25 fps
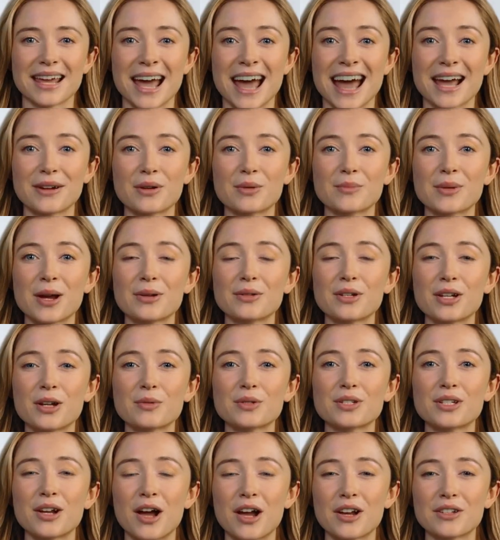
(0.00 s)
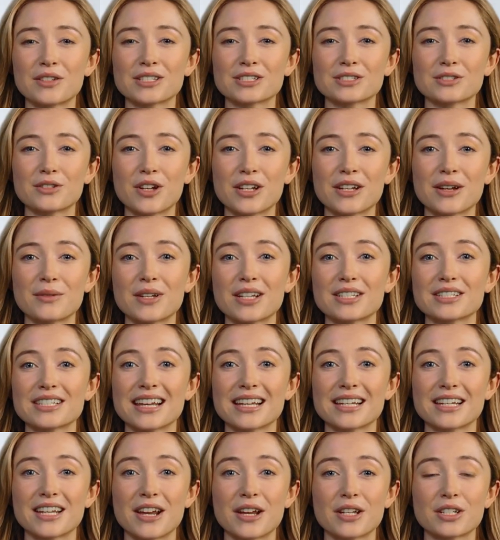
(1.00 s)
And remember, with all this talk about
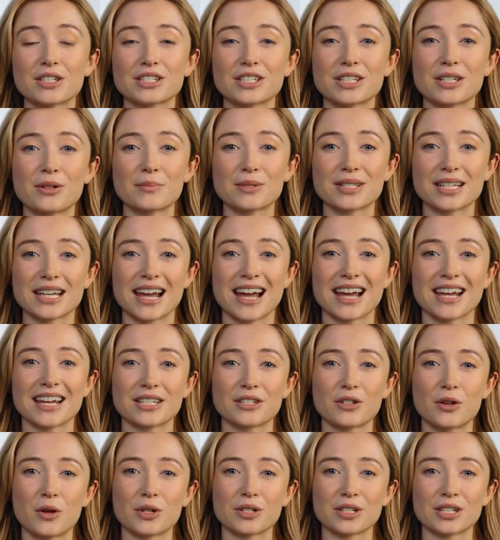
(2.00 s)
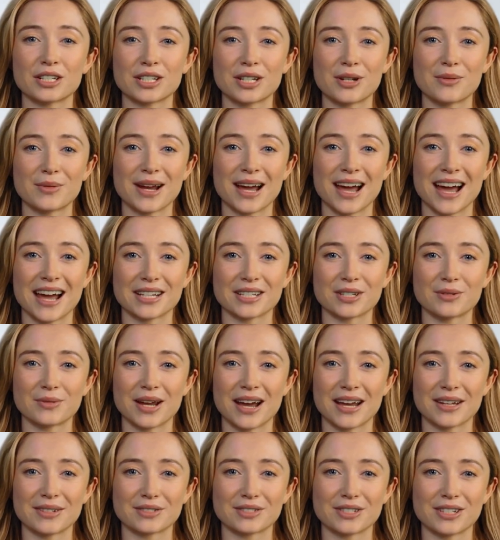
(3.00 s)
technology, we can't ignore the human
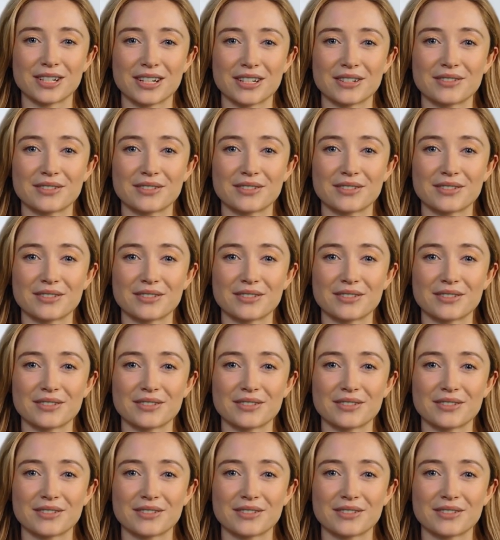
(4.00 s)
aspect.